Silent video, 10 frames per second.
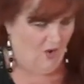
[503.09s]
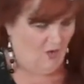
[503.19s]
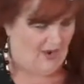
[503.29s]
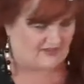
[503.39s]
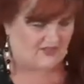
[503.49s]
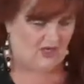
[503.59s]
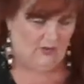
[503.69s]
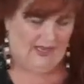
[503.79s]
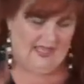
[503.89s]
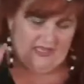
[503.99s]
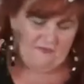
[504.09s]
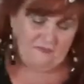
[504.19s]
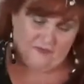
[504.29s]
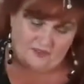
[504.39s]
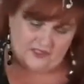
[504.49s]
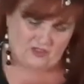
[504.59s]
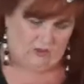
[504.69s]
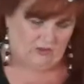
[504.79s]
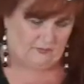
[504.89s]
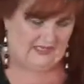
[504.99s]
All right, so he further
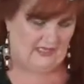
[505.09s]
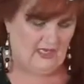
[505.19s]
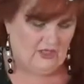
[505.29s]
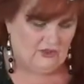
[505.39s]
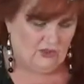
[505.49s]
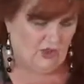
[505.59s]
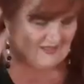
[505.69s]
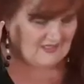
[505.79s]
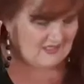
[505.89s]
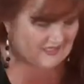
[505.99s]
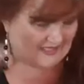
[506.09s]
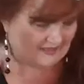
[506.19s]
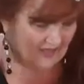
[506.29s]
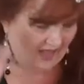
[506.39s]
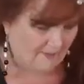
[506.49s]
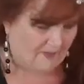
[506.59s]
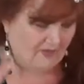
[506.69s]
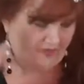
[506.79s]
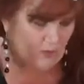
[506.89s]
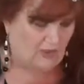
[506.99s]
told me, do not seal up
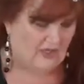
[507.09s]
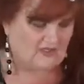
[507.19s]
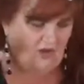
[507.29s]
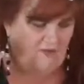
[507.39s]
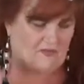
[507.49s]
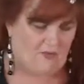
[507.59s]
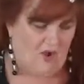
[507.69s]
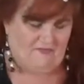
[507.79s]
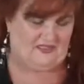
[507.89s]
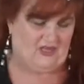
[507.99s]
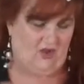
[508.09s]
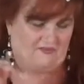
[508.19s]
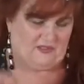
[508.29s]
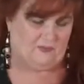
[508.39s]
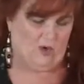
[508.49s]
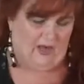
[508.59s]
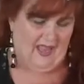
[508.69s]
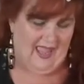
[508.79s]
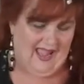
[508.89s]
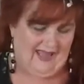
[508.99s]
the words of the prophecy of this book
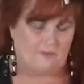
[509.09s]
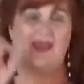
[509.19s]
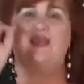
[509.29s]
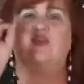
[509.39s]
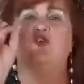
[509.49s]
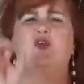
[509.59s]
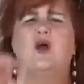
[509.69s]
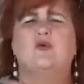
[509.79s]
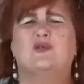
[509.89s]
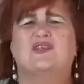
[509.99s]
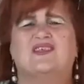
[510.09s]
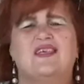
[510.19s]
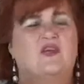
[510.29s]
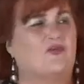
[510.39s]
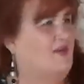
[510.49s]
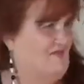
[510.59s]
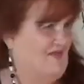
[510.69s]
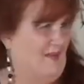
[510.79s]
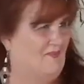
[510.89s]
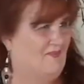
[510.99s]
and make no secret of
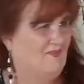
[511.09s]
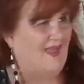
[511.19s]
them.